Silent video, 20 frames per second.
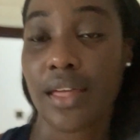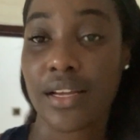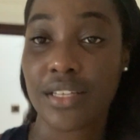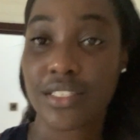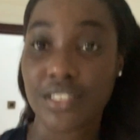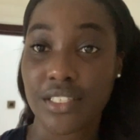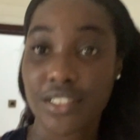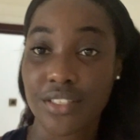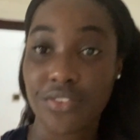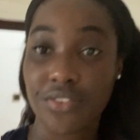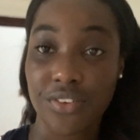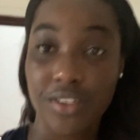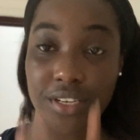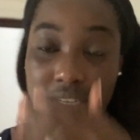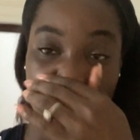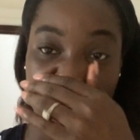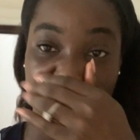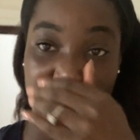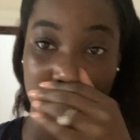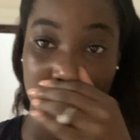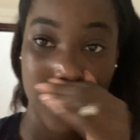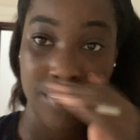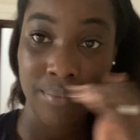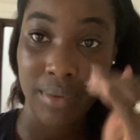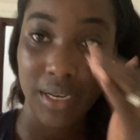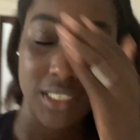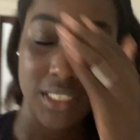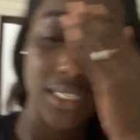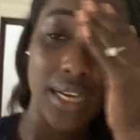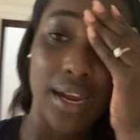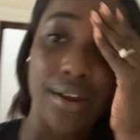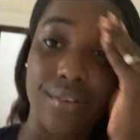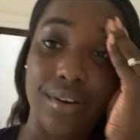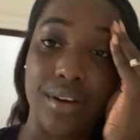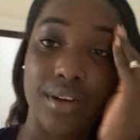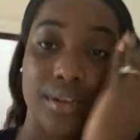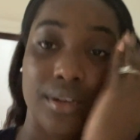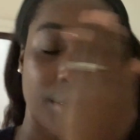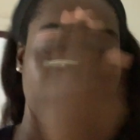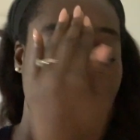Just finished taking my
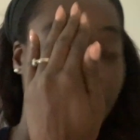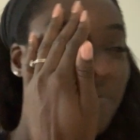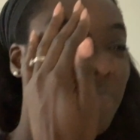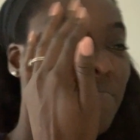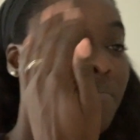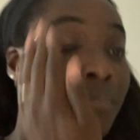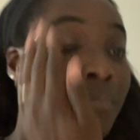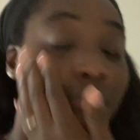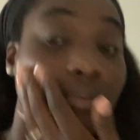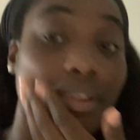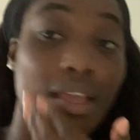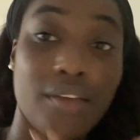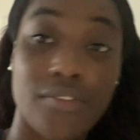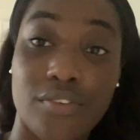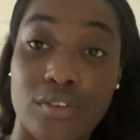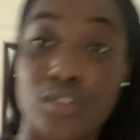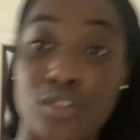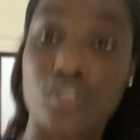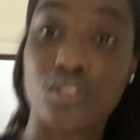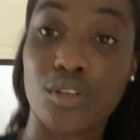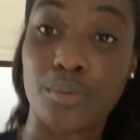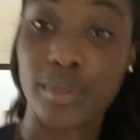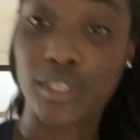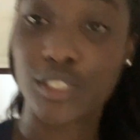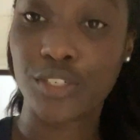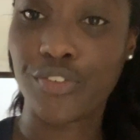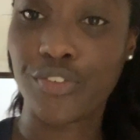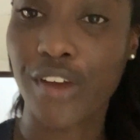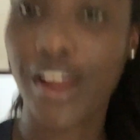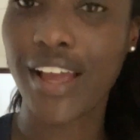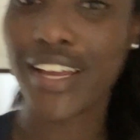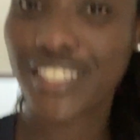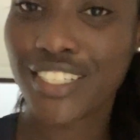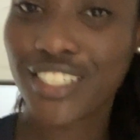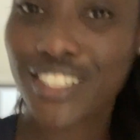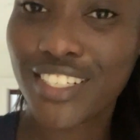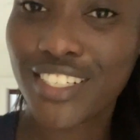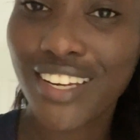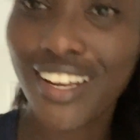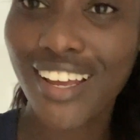shower. I feel so much
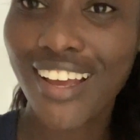fresh.